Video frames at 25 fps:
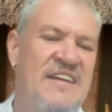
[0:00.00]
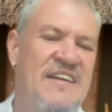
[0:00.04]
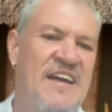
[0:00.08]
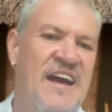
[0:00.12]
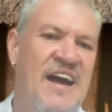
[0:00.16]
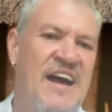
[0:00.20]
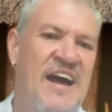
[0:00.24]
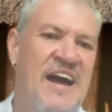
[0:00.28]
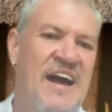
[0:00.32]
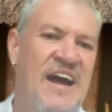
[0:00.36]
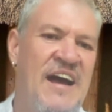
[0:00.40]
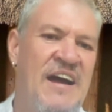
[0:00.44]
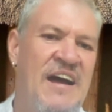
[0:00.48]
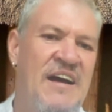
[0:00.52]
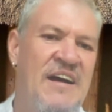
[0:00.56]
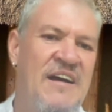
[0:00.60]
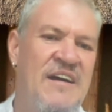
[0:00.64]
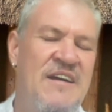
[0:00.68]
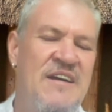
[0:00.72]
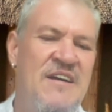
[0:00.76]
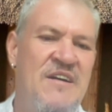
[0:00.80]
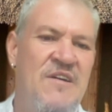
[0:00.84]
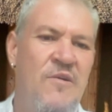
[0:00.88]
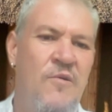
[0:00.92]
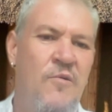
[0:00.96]
uh,
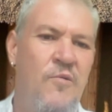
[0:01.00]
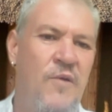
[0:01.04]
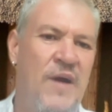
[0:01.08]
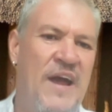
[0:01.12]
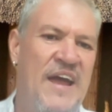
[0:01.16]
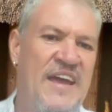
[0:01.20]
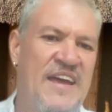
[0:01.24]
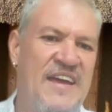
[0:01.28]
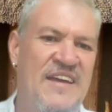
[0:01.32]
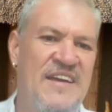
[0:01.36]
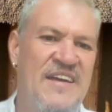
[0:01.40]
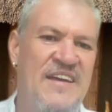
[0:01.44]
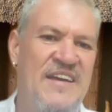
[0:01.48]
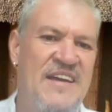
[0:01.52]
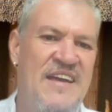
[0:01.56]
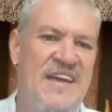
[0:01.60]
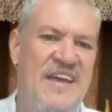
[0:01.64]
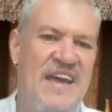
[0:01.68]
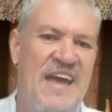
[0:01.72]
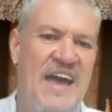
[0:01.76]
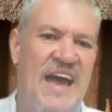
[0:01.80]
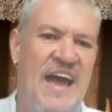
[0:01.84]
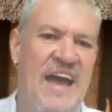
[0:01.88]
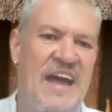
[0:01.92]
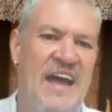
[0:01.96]
way
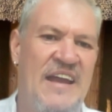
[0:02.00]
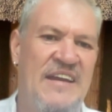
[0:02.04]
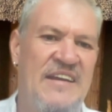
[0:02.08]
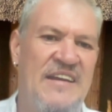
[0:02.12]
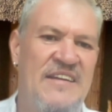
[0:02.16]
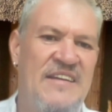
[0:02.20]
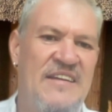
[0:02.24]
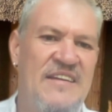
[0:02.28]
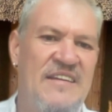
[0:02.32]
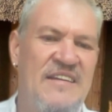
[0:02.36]
and